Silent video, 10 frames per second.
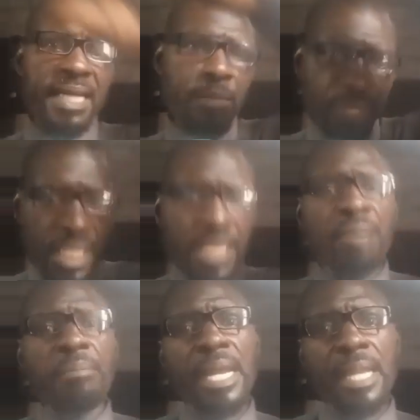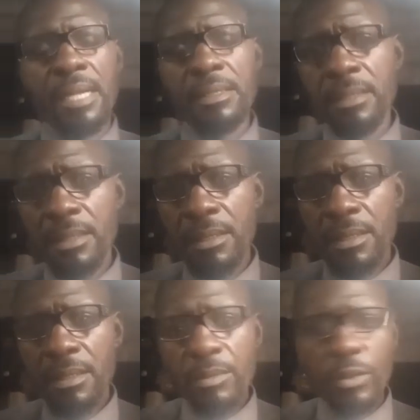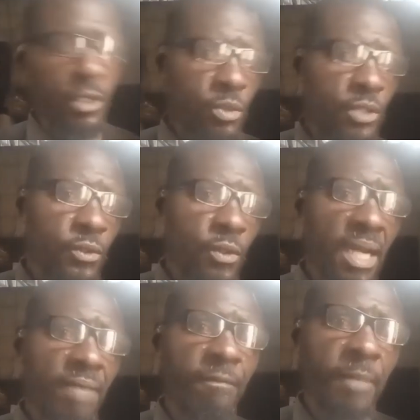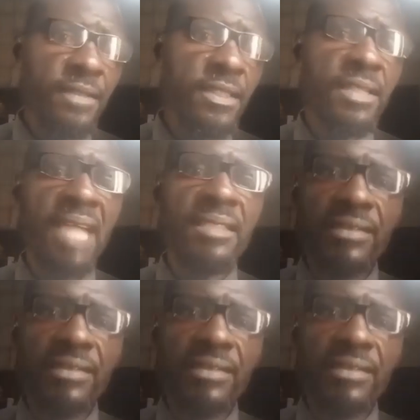that Benin Empire? Because we used to have places like the